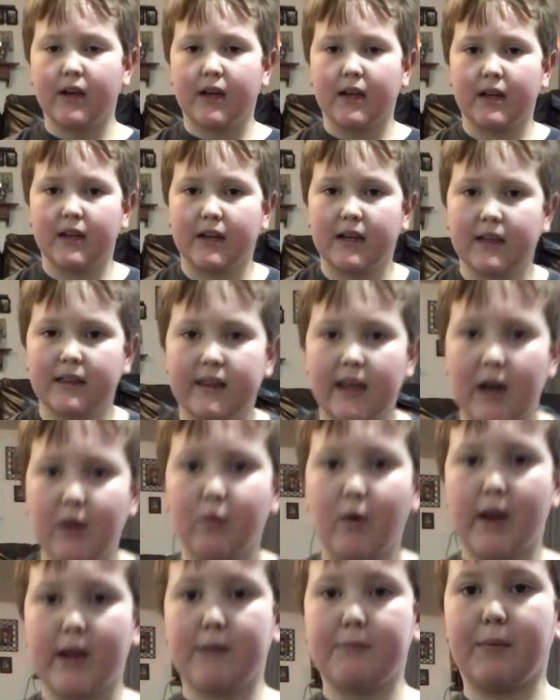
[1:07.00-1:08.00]
and hit that
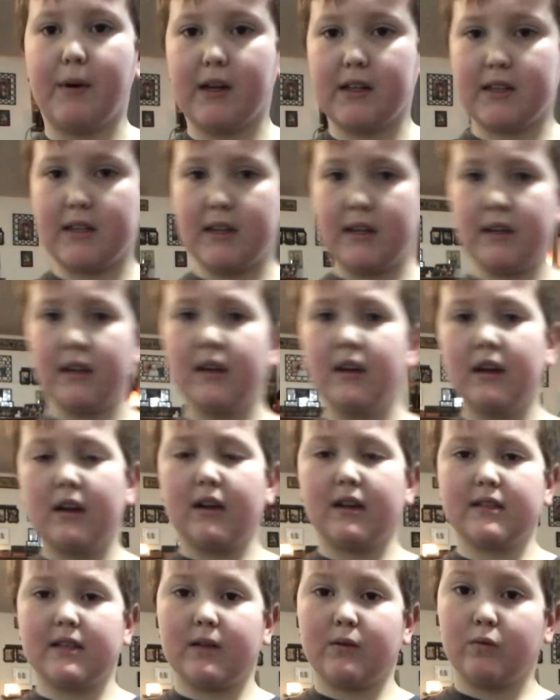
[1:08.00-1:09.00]
like button,
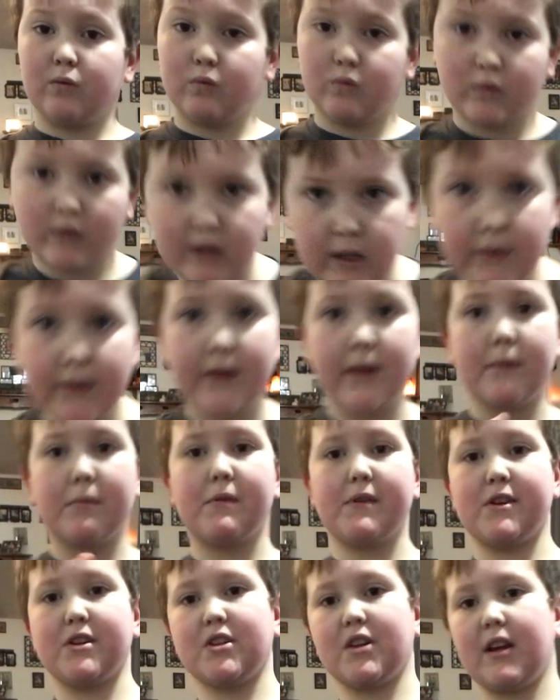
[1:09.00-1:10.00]
because I really
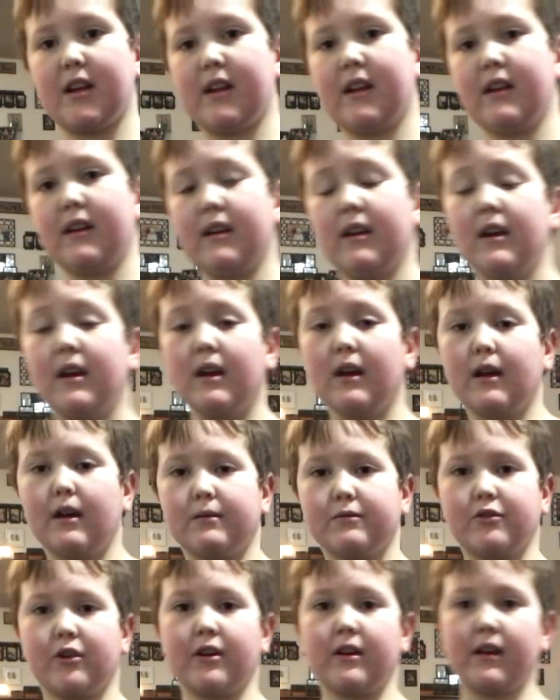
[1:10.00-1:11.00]
appreciate it. I'm
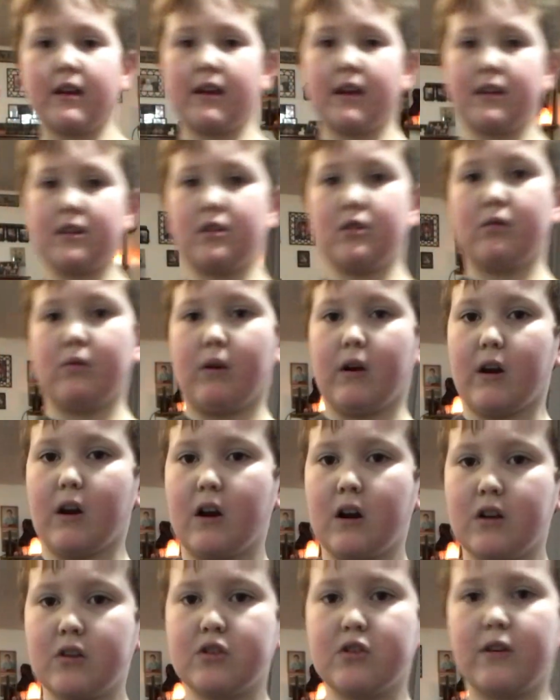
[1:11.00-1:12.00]
trying to get to
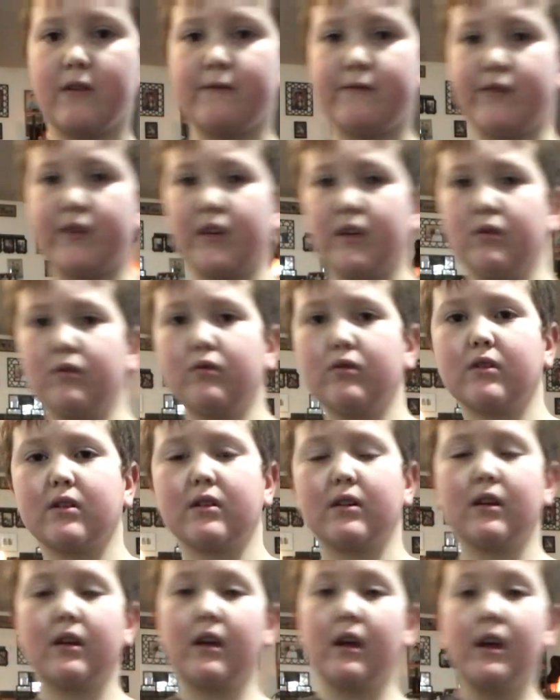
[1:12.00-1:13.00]
100
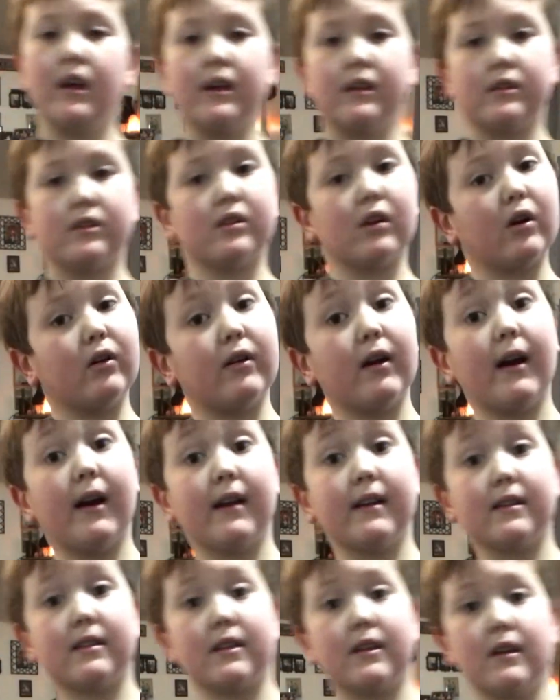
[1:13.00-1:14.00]
views. So
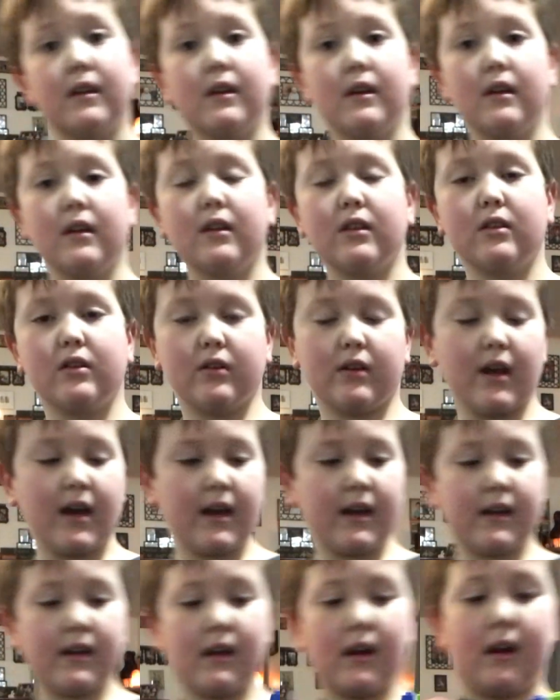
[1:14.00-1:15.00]
guys,
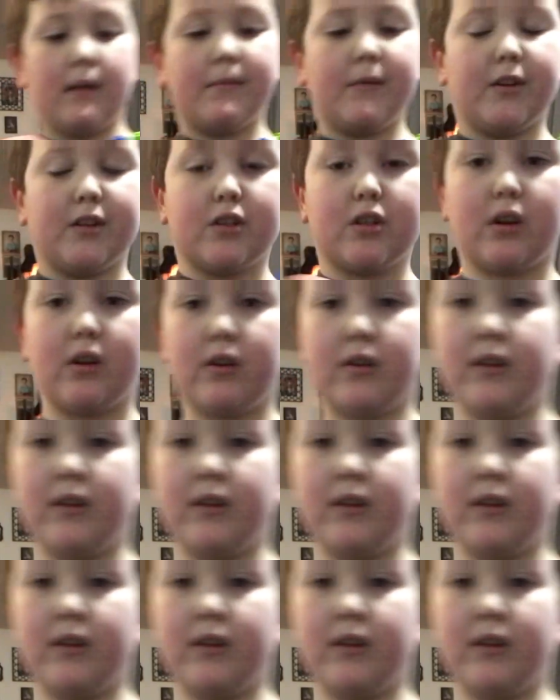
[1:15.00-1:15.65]
today I'm going to show you